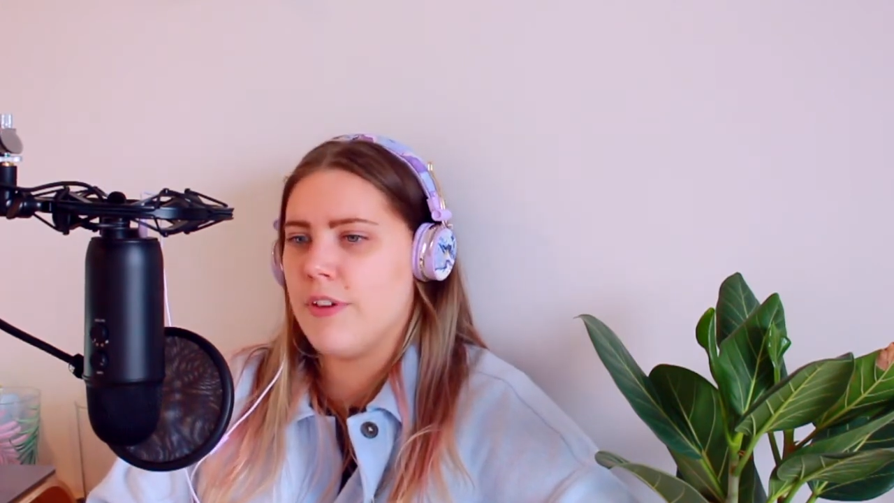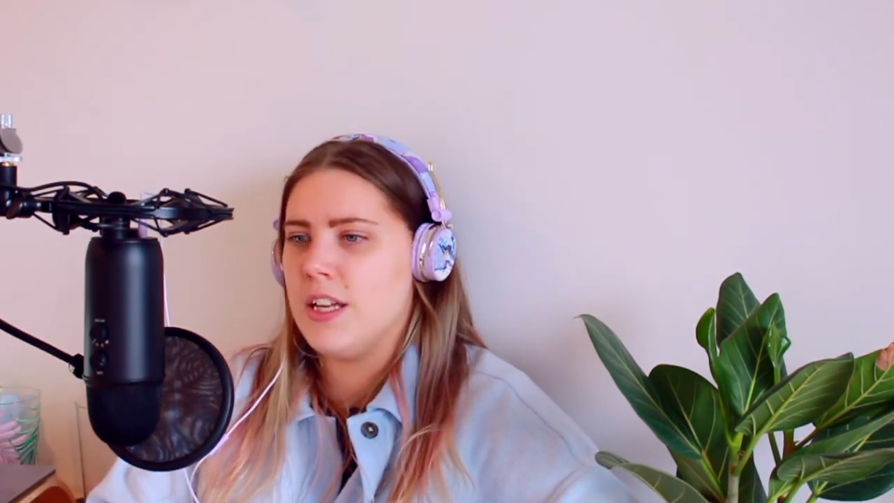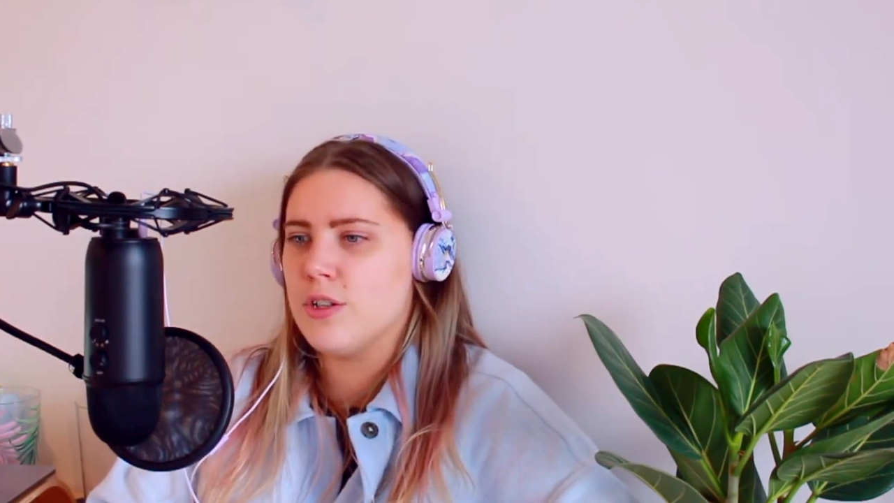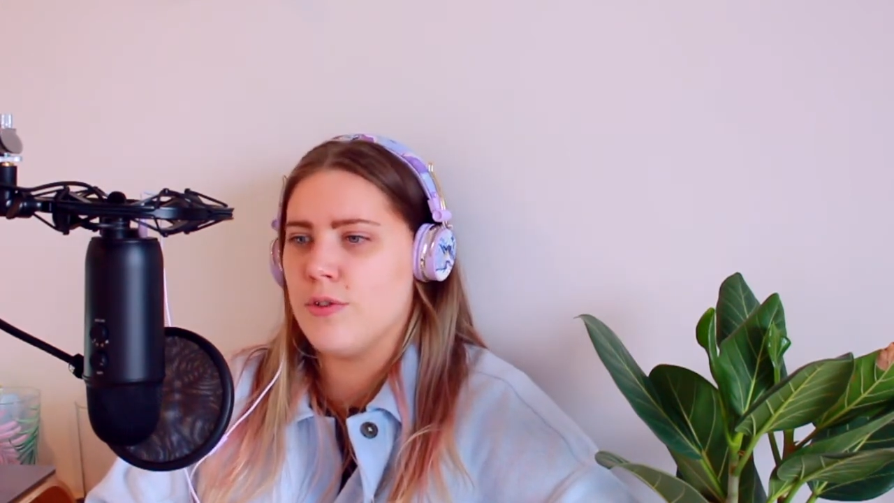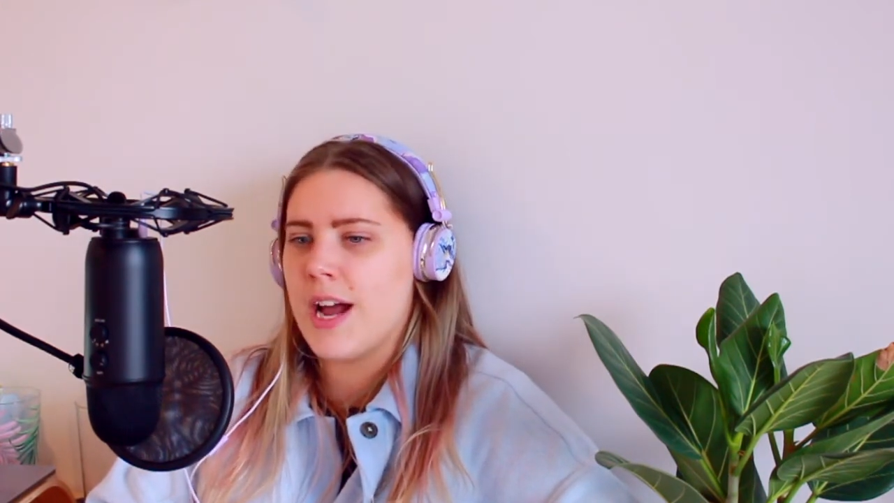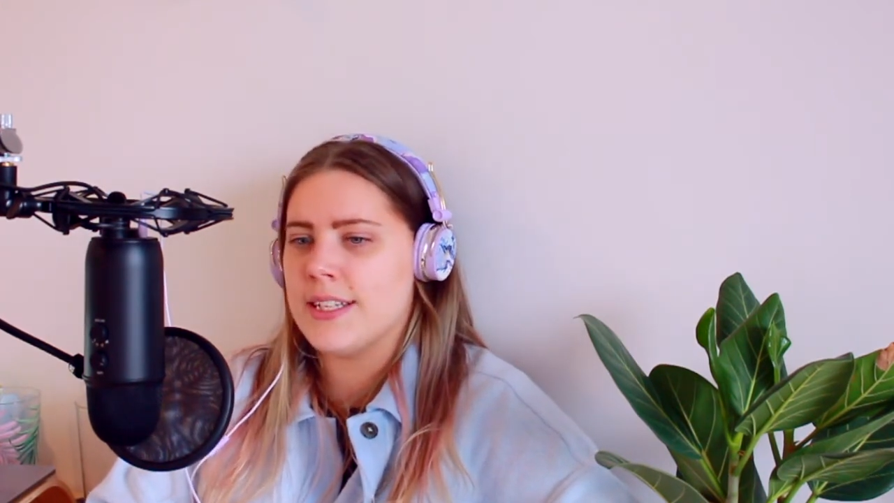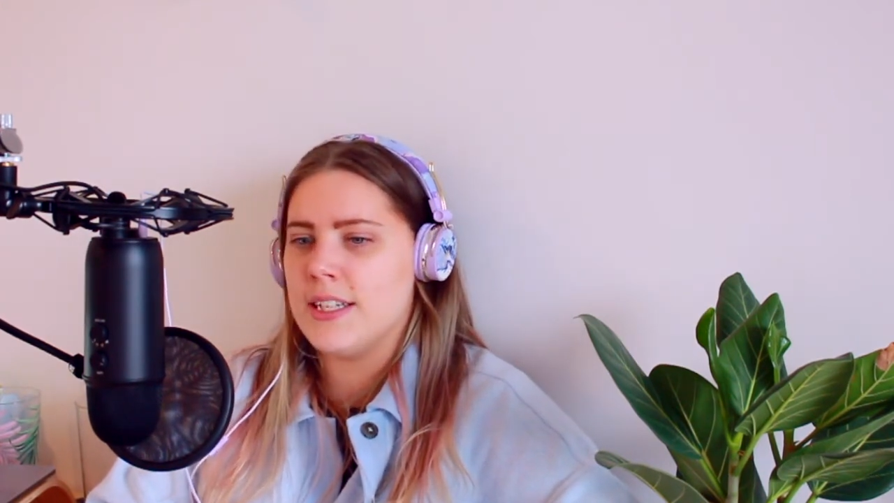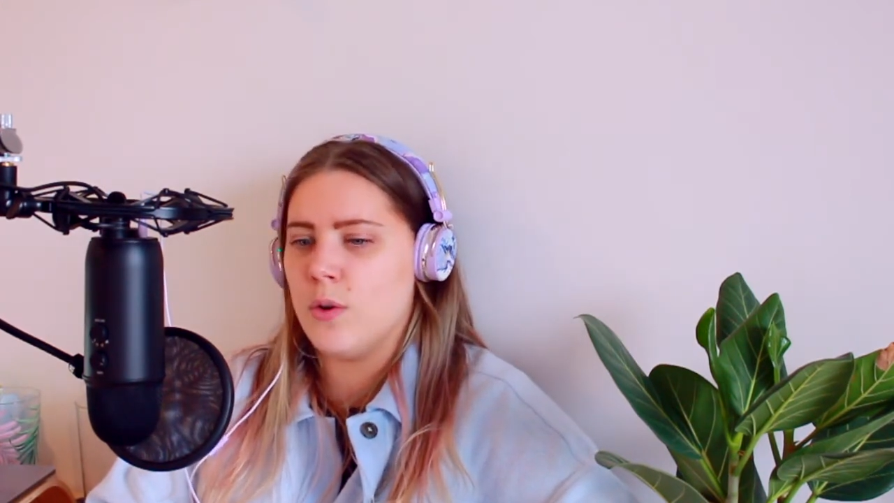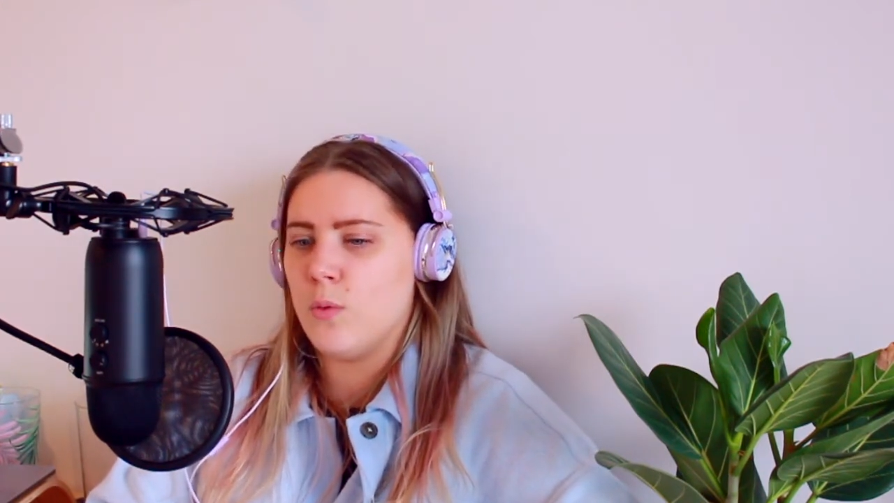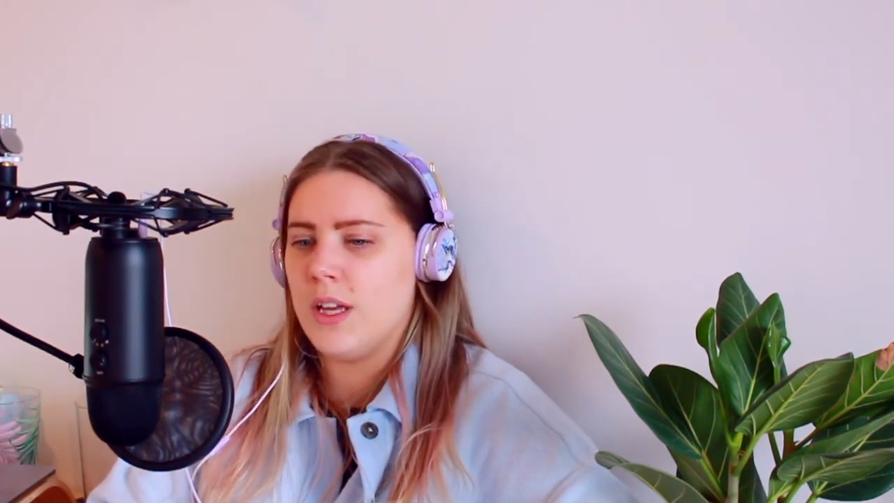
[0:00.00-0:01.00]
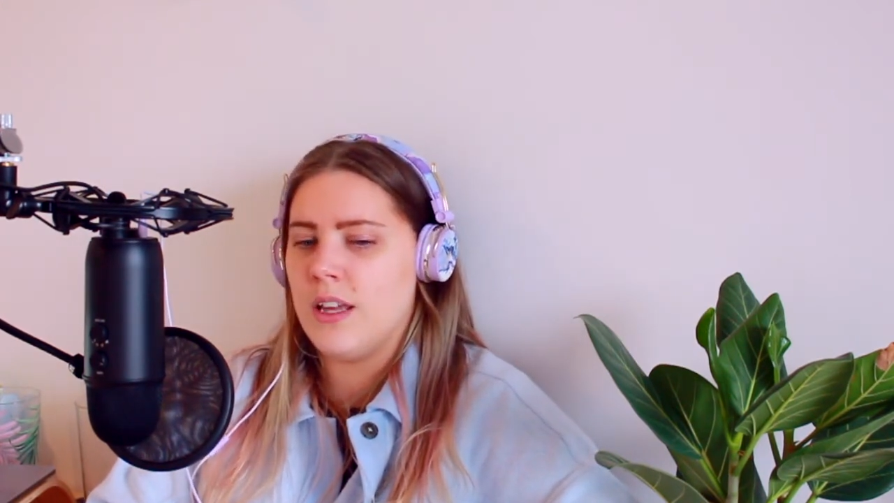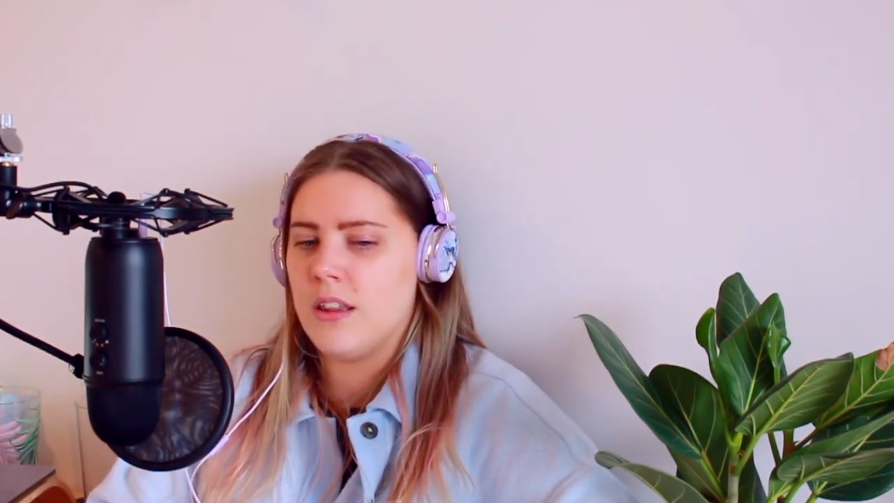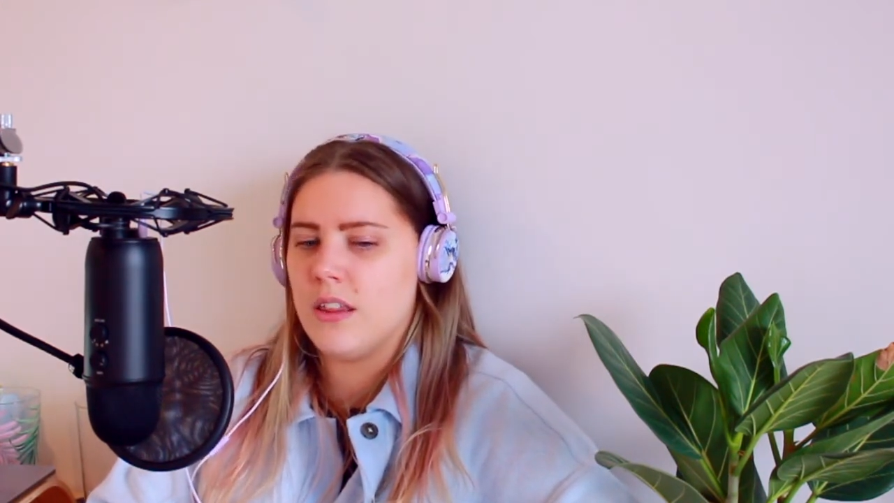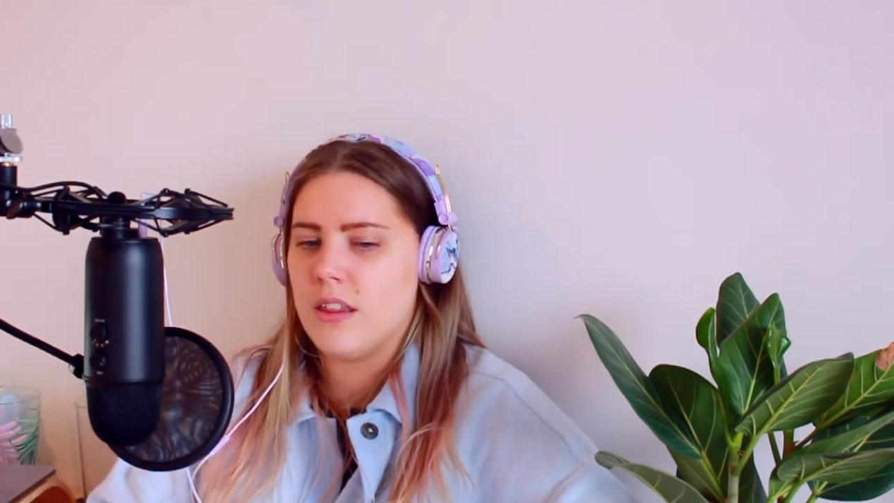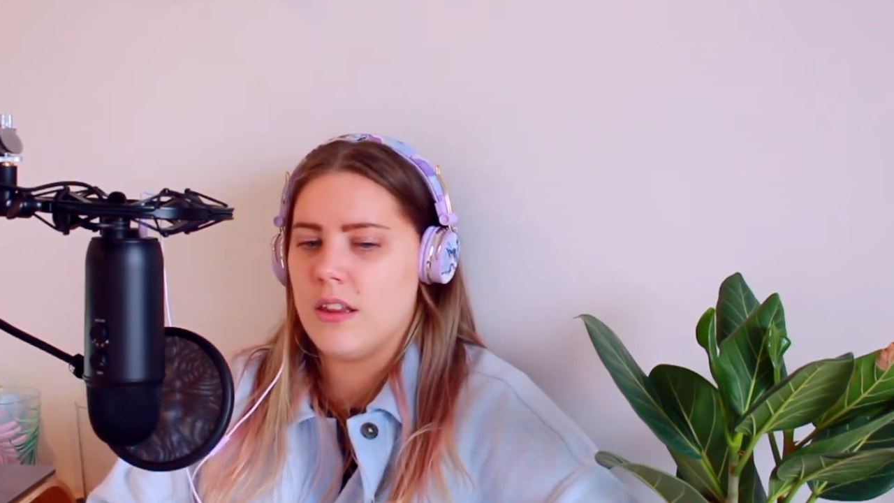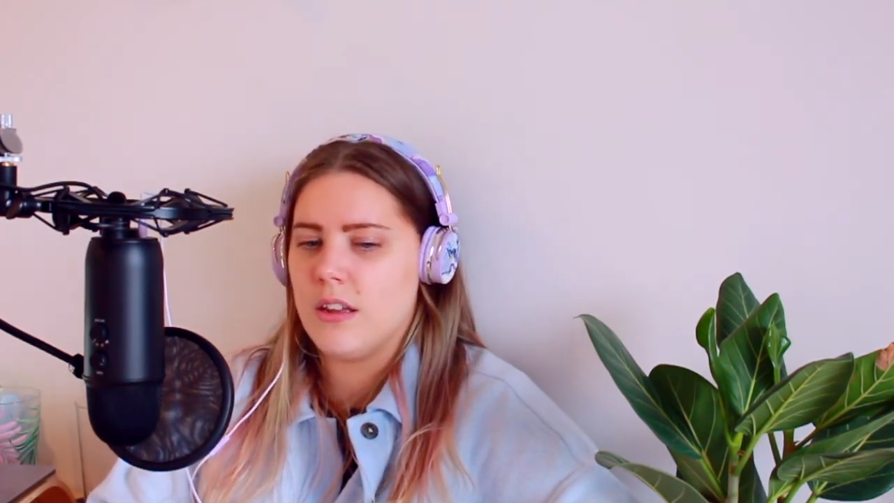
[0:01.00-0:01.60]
interacting with